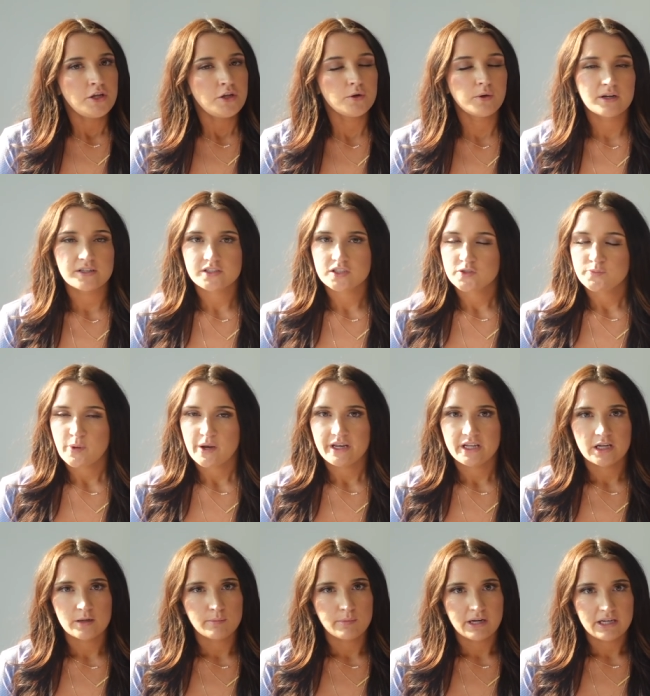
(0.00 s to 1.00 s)
you guys are
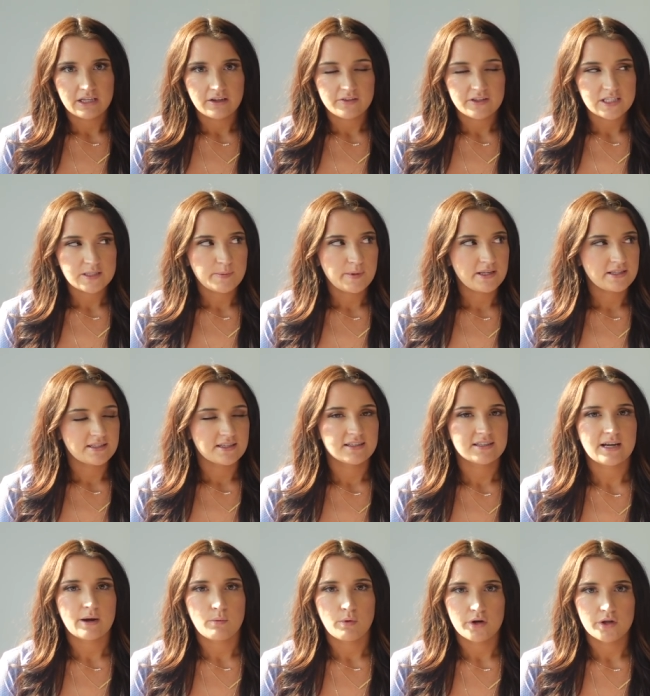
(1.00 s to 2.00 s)
spending your money on these
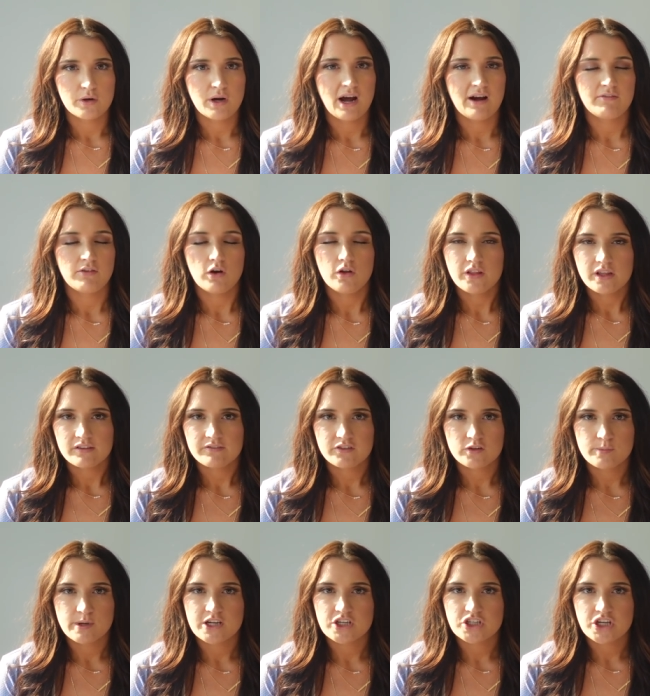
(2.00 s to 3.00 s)
pieces. I want you to have all the
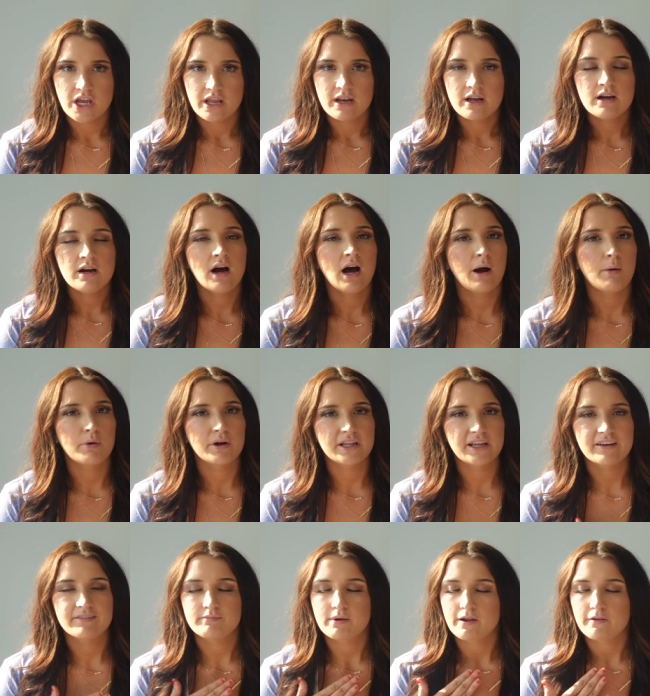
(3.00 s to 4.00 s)
information. I want
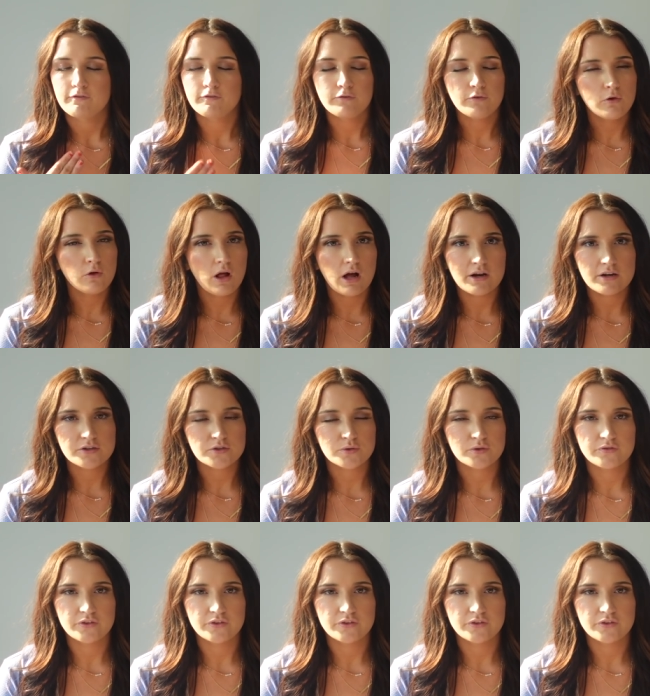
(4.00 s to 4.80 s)
to give my full honest